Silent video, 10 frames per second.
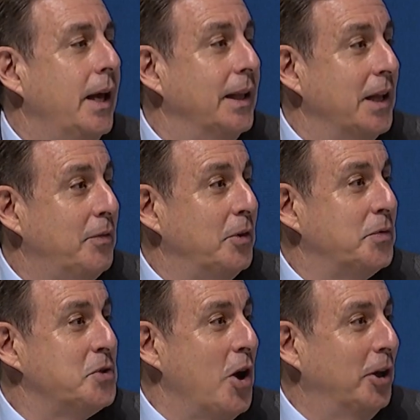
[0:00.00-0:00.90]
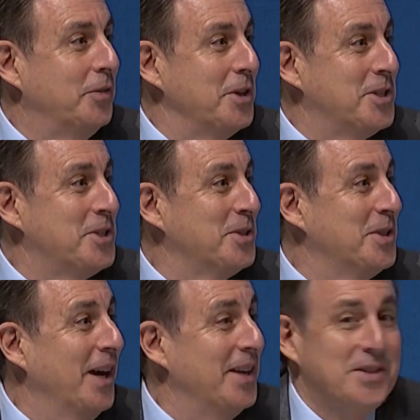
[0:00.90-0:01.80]
and the level of tolerance
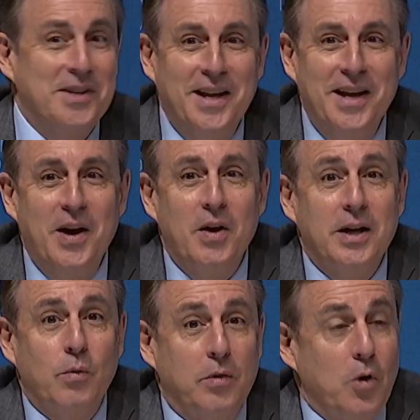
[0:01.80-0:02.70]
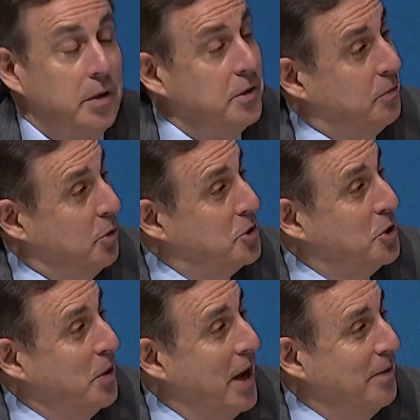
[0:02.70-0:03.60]
uh, with all the
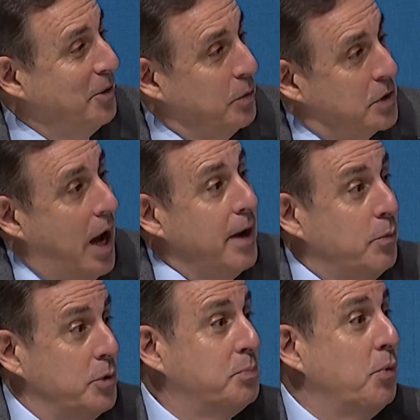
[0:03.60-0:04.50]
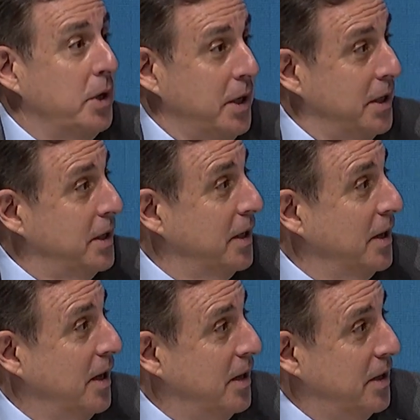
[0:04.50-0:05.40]
diversity you have here was I was
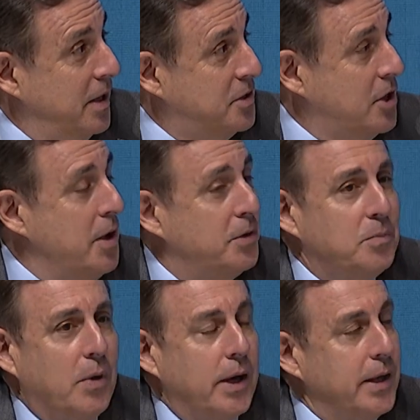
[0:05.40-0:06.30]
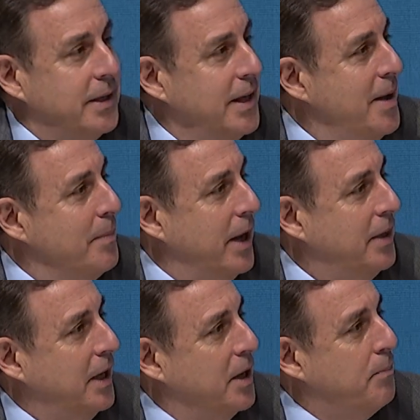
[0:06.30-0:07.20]
pretty uh, astounded by. But I
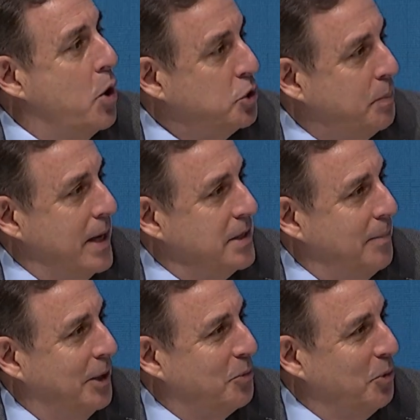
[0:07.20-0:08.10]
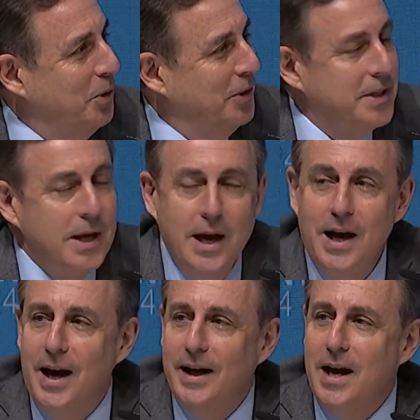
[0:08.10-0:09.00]
think in a post-pandemic world,
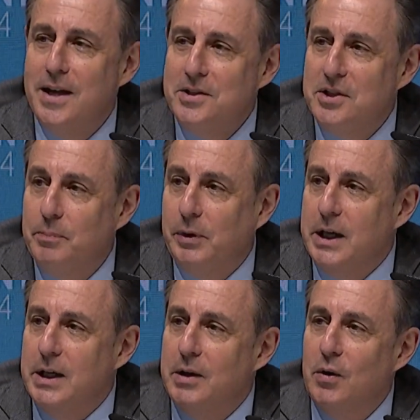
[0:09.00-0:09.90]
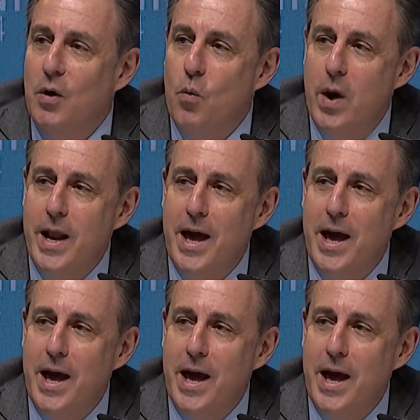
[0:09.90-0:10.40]
I kind of simply went